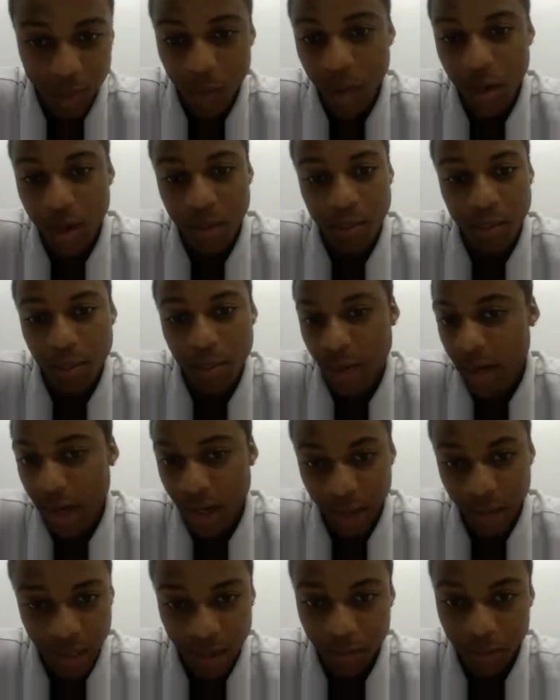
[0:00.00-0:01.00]
what my
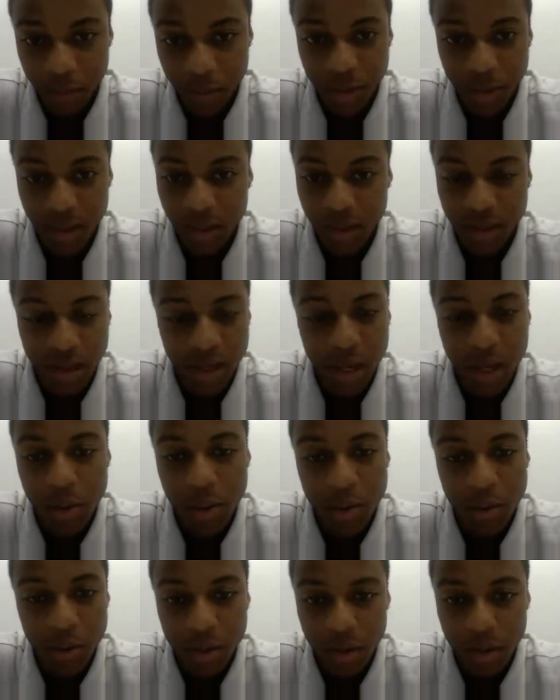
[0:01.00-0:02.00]
government is
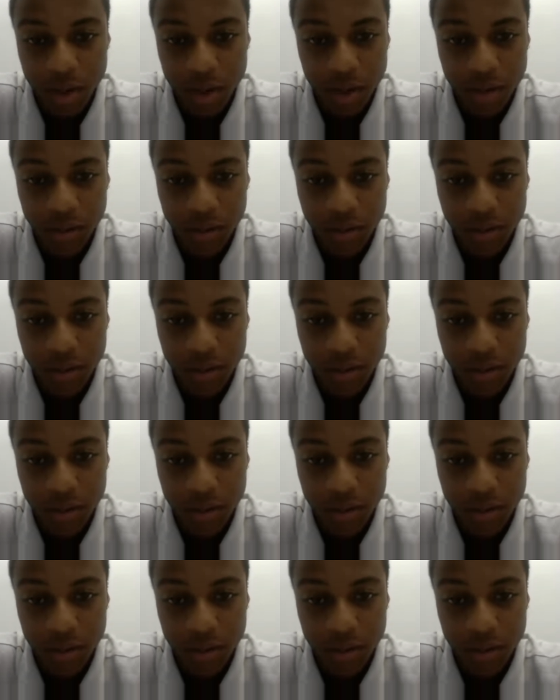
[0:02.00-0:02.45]
capable of.